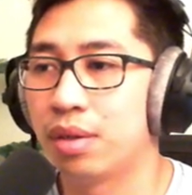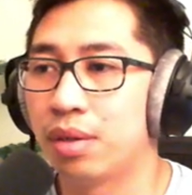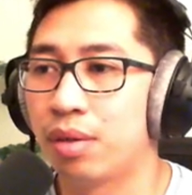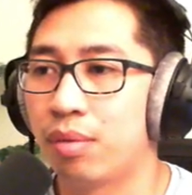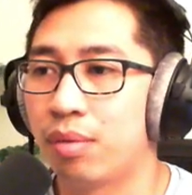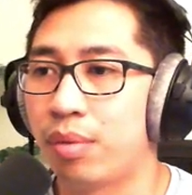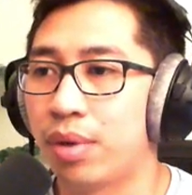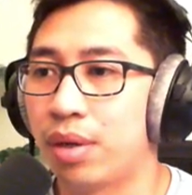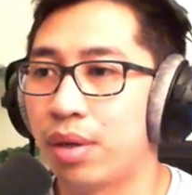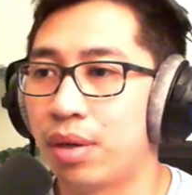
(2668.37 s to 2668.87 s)

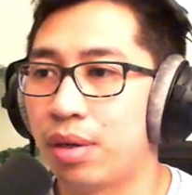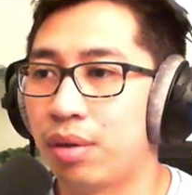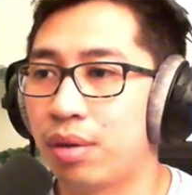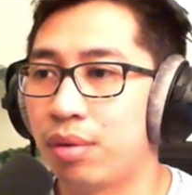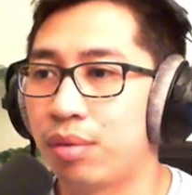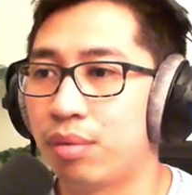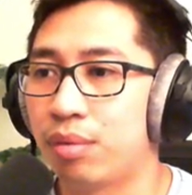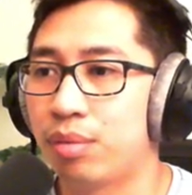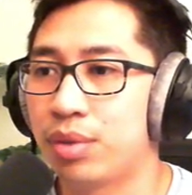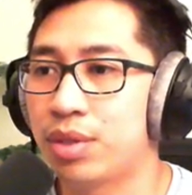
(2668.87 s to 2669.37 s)

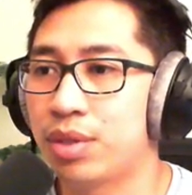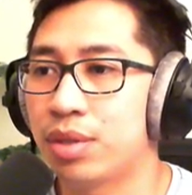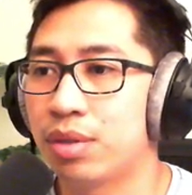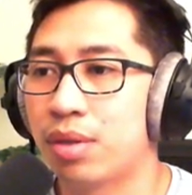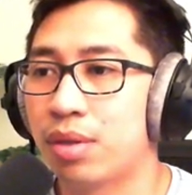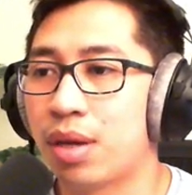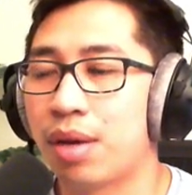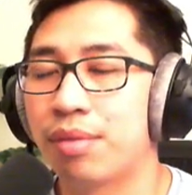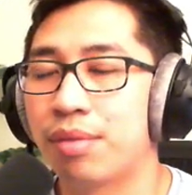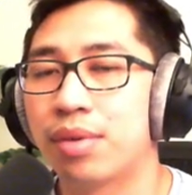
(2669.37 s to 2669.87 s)
where we still
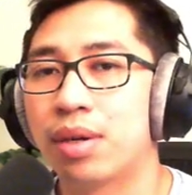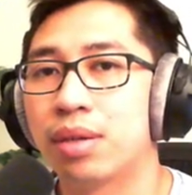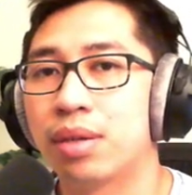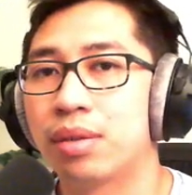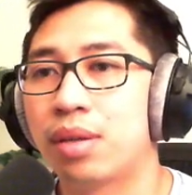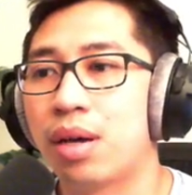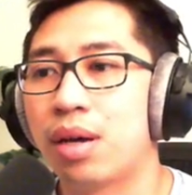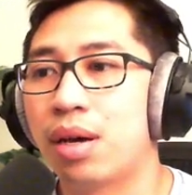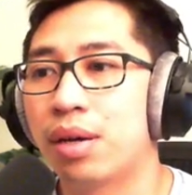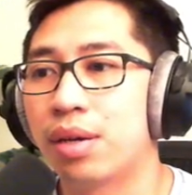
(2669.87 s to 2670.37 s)
have that
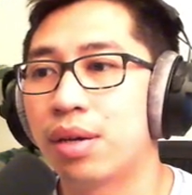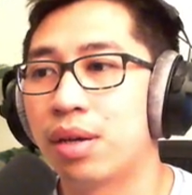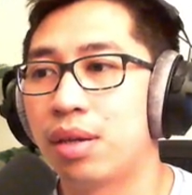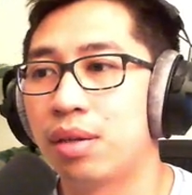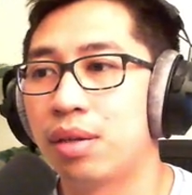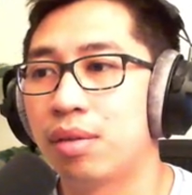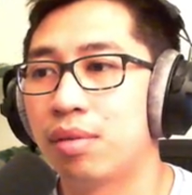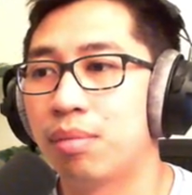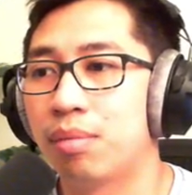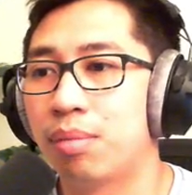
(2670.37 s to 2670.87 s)

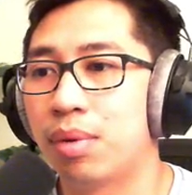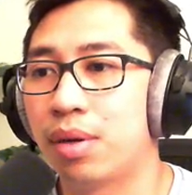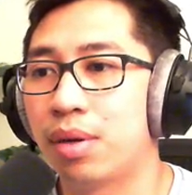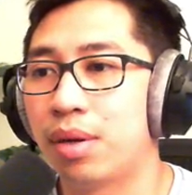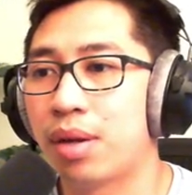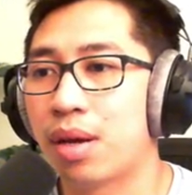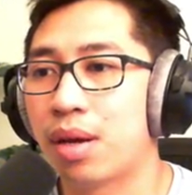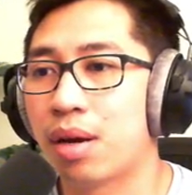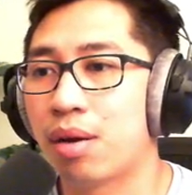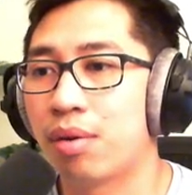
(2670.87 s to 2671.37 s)
login, but
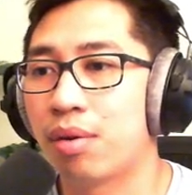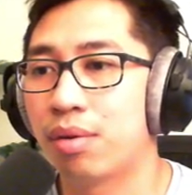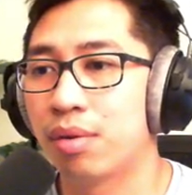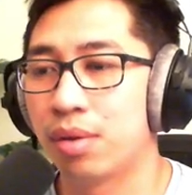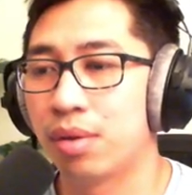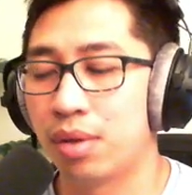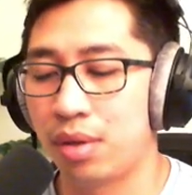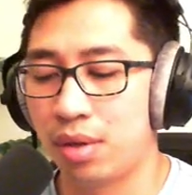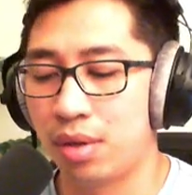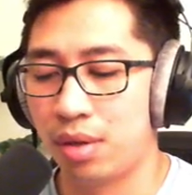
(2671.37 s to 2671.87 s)
now
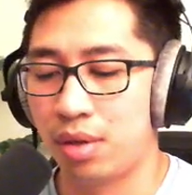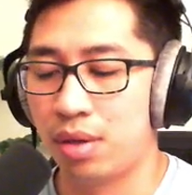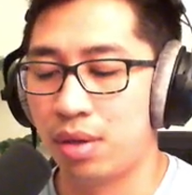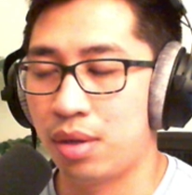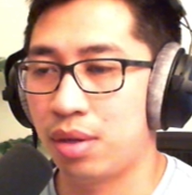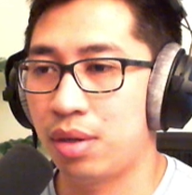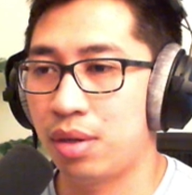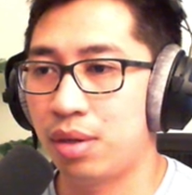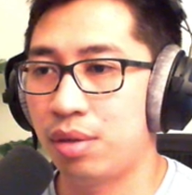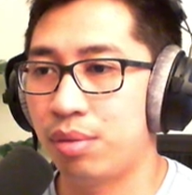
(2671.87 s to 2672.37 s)

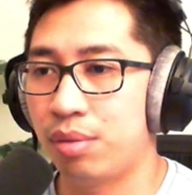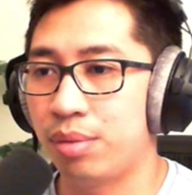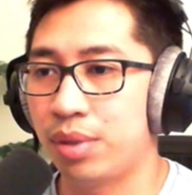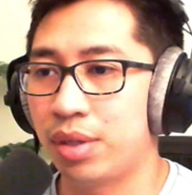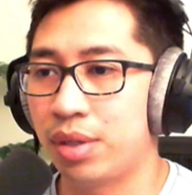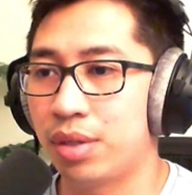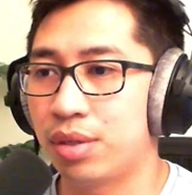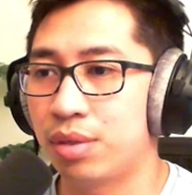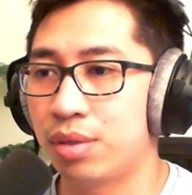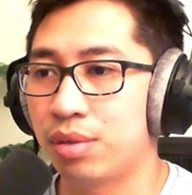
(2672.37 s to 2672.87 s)
here we
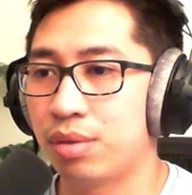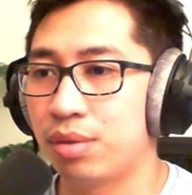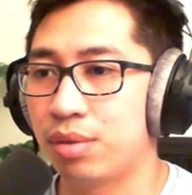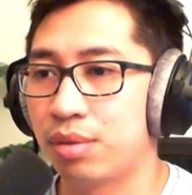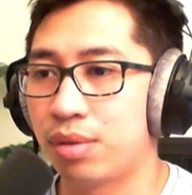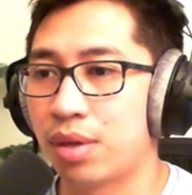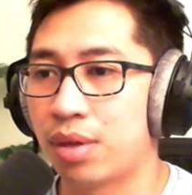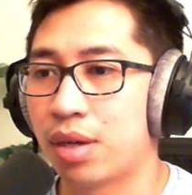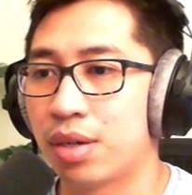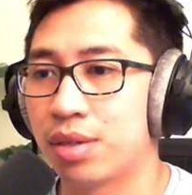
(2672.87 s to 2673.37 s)
need to
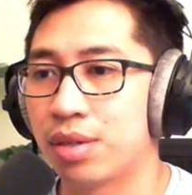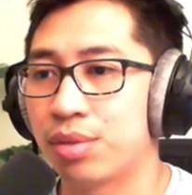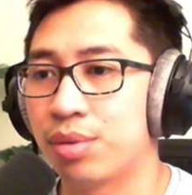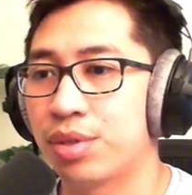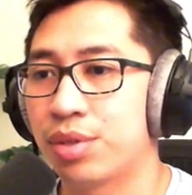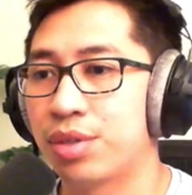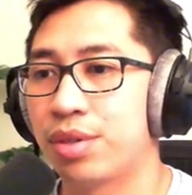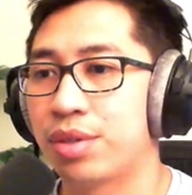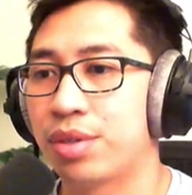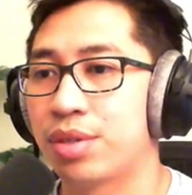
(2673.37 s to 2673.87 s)
kind of
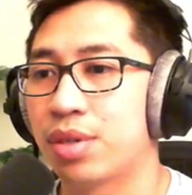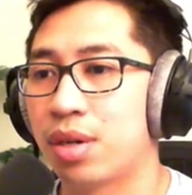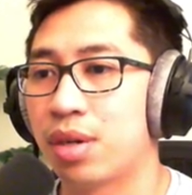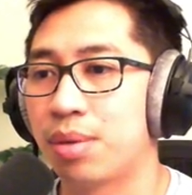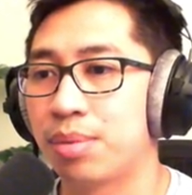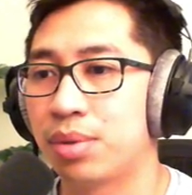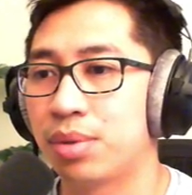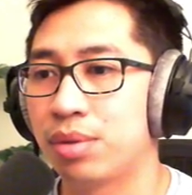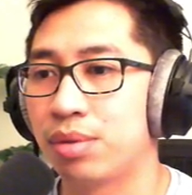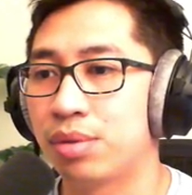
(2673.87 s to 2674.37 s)
switch this
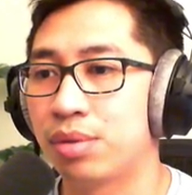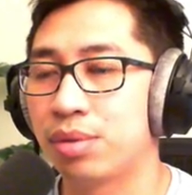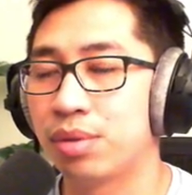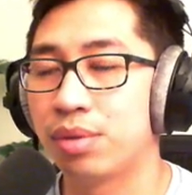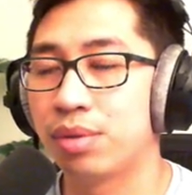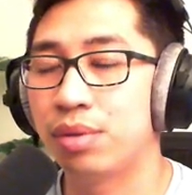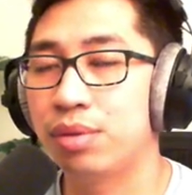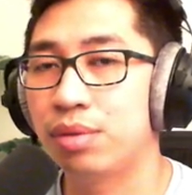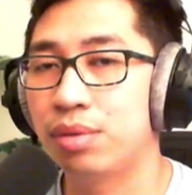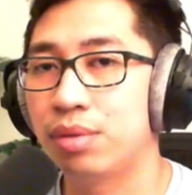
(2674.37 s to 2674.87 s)
up to
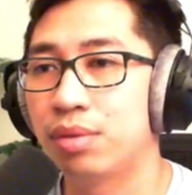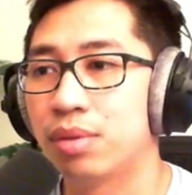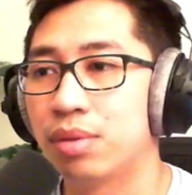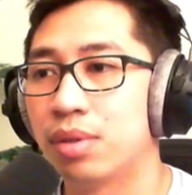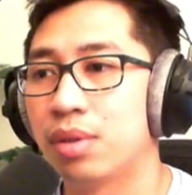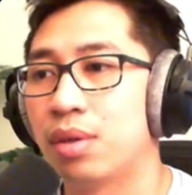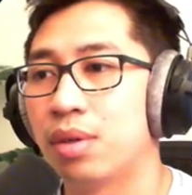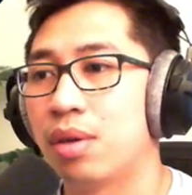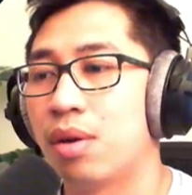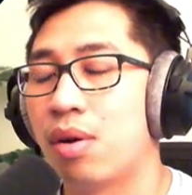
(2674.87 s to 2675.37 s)
do
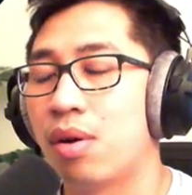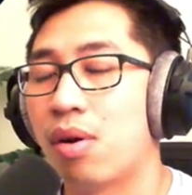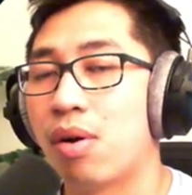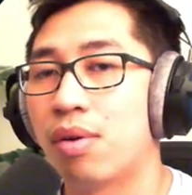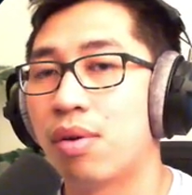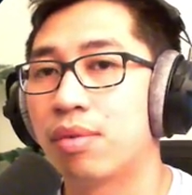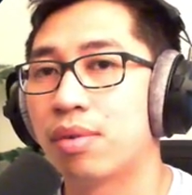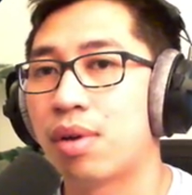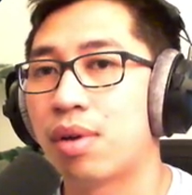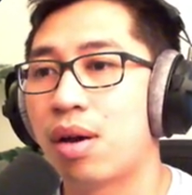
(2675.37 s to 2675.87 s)

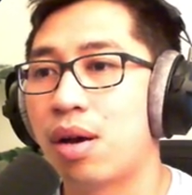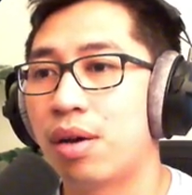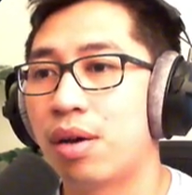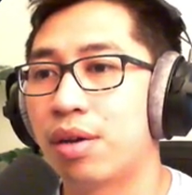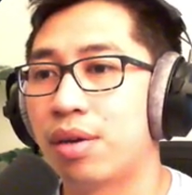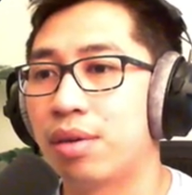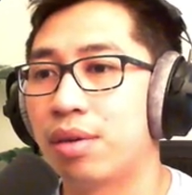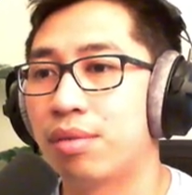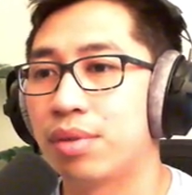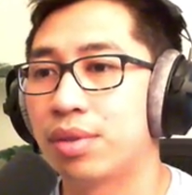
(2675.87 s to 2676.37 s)
on
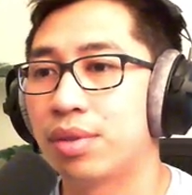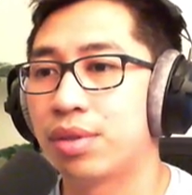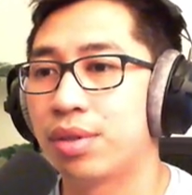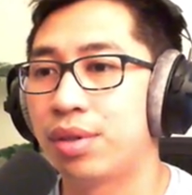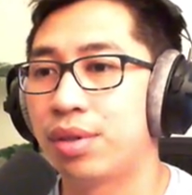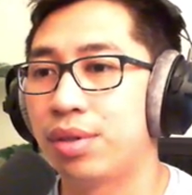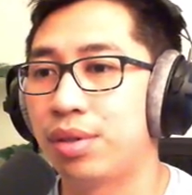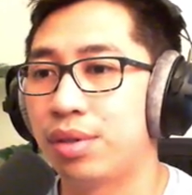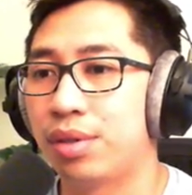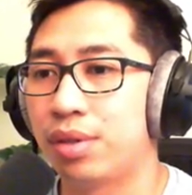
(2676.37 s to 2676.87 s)
login
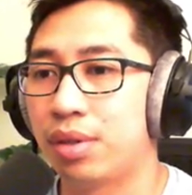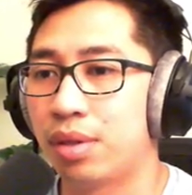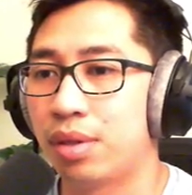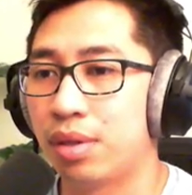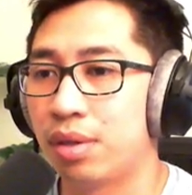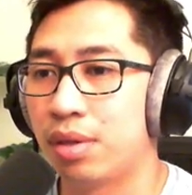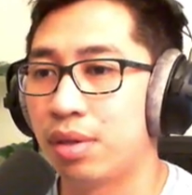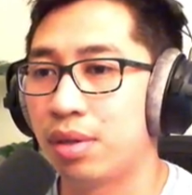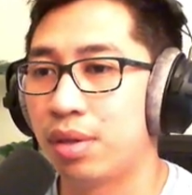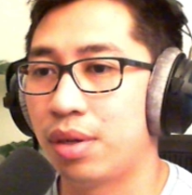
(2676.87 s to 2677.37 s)
return
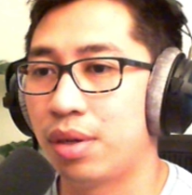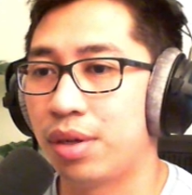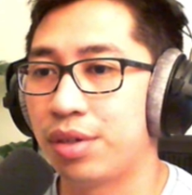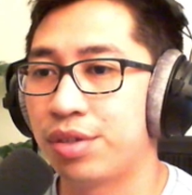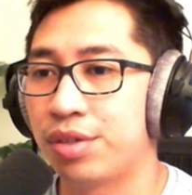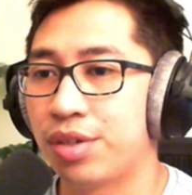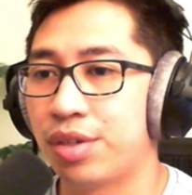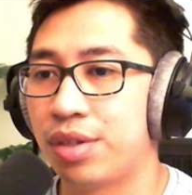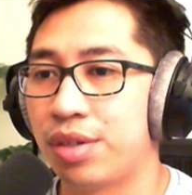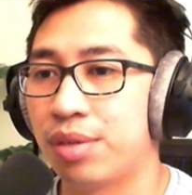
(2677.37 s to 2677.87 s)
a
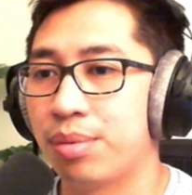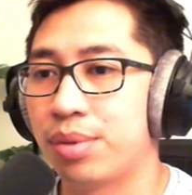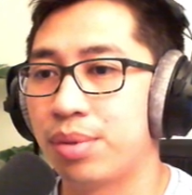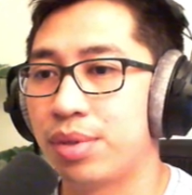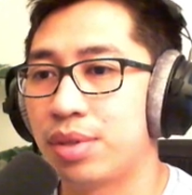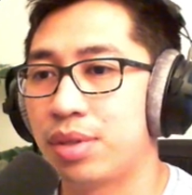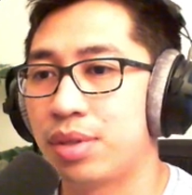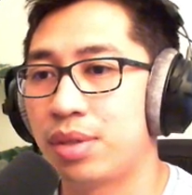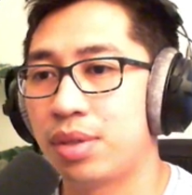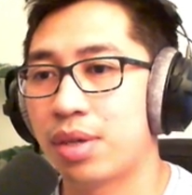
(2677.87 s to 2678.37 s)

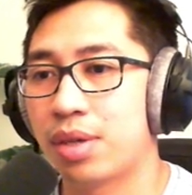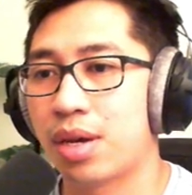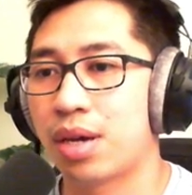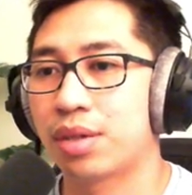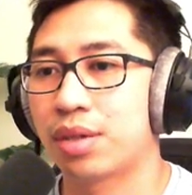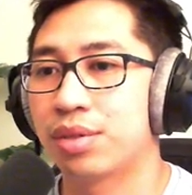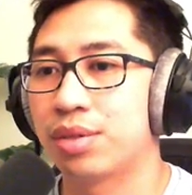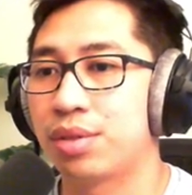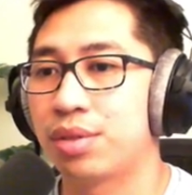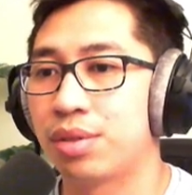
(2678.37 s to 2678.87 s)
JWT
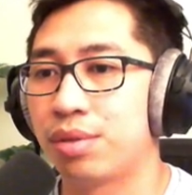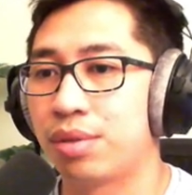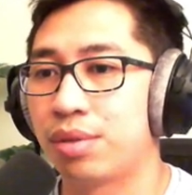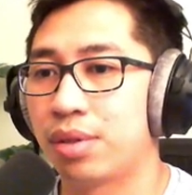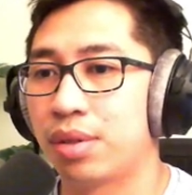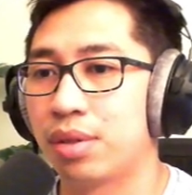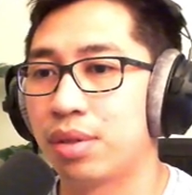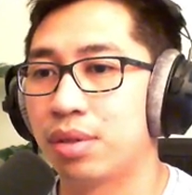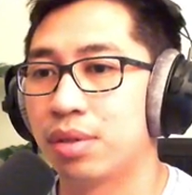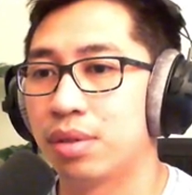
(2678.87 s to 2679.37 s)
access
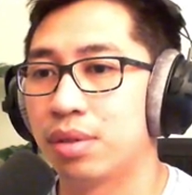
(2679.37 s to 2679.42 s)
token,